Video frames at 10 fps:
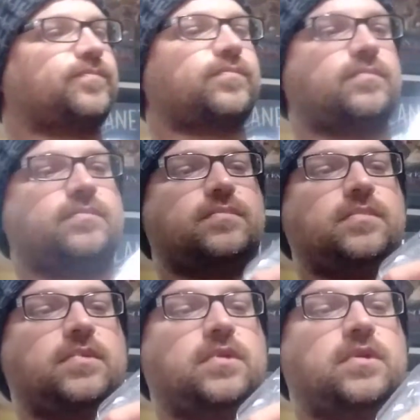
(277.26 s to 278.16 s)

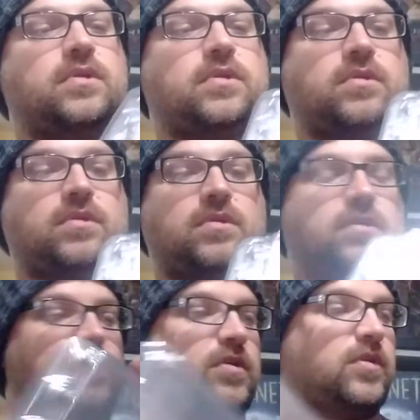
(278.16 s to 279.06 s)

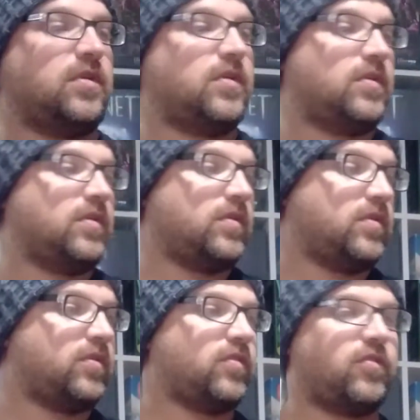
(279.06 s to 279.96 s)

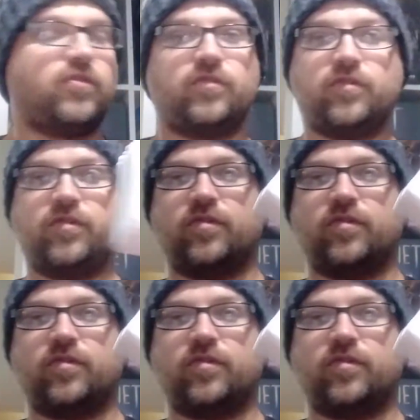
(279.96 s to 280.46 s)
Nothing is said.